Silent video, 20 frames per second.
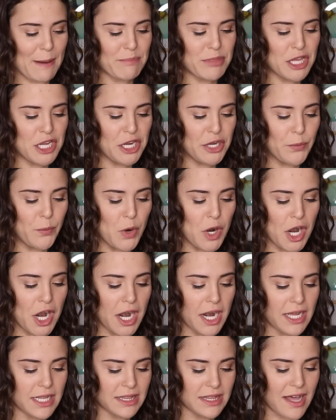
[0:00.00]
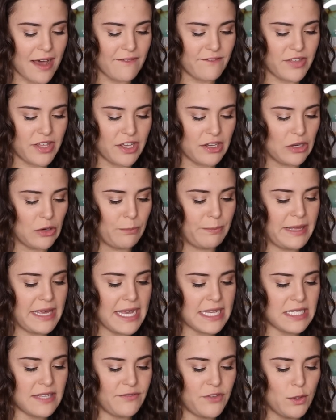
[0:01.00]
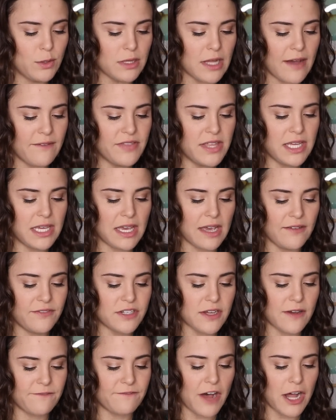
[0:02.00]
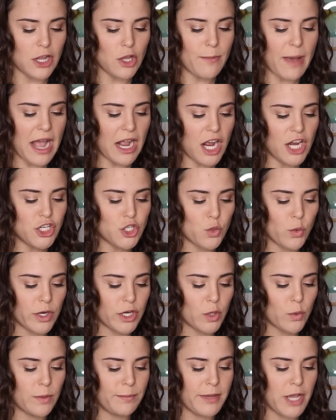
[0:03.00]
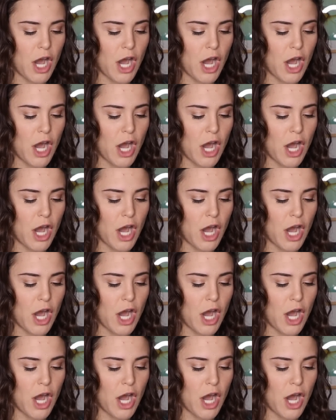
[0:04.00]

up the good work. Love you. P.S. If you love the gift, a follow back on Twitter would